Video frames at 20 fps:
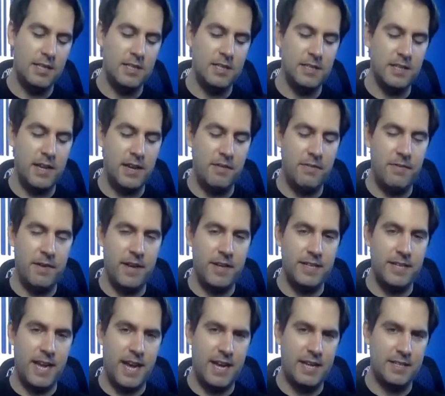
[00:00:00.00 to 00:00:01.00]
And this is a
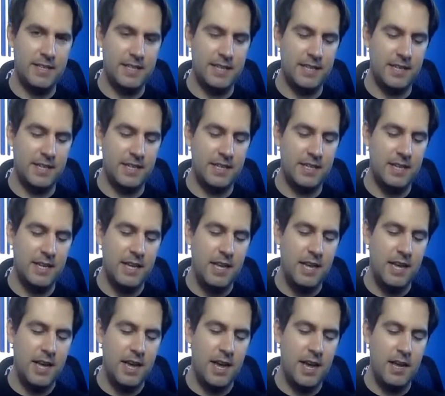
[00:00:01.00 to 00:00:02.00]
fantastic
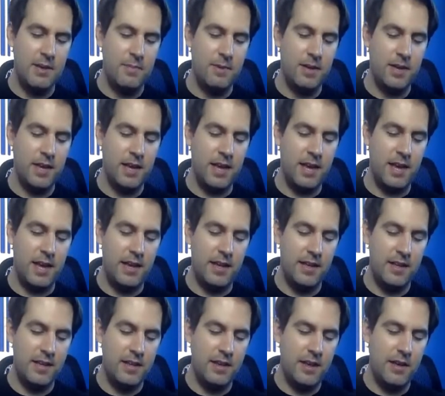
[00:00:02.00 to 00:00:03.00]

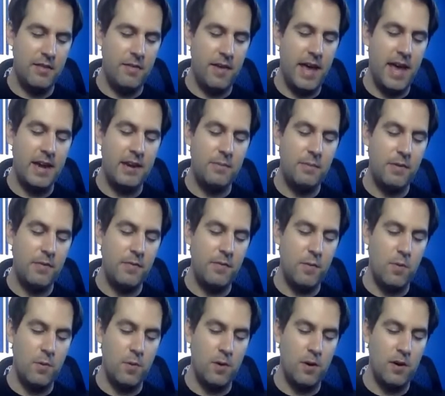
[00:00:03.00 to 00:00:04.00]
IPA. I've had it
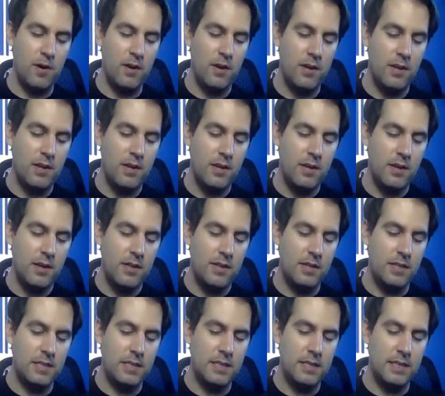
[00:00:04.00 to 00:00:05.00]
before.
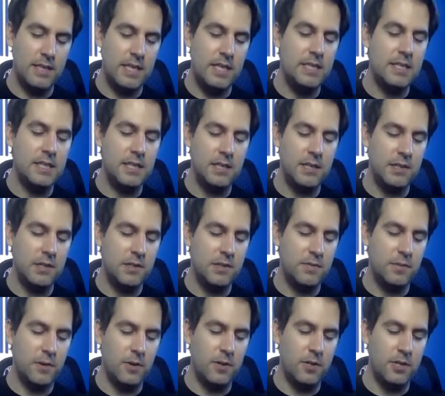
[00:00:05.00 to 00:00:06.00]
This is this
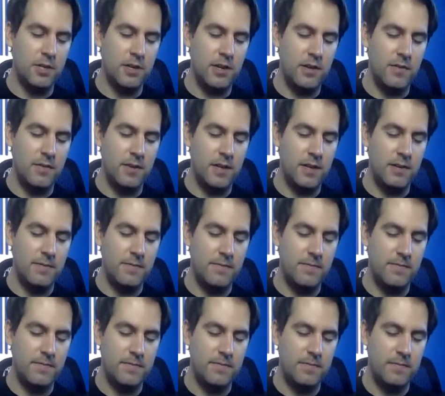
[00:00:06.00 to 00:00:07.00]
year's version of it.